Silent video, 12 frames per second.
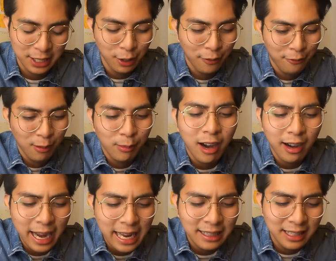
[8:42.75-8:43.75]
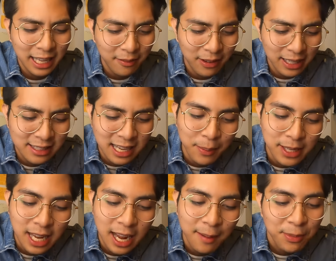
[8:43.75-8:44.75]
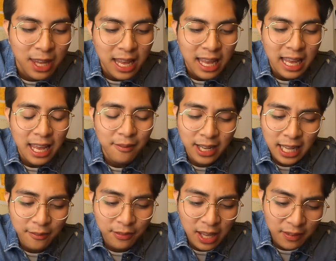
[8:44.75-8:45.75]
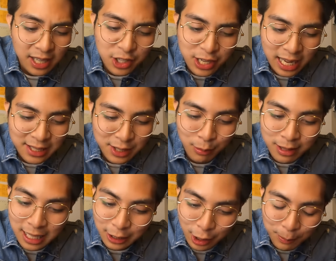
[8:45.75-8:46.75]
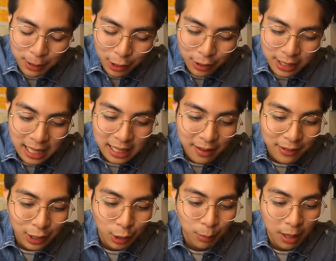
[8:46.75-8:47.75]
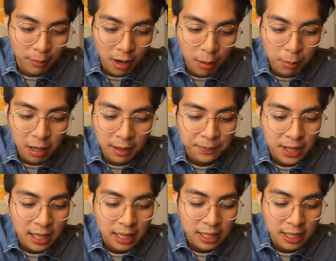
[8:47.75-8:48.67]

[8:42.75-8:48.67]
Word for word: Ito from Rarhain David, sabi niya, if, I, if given a chance to win that Toblerone, I'll give it to my mama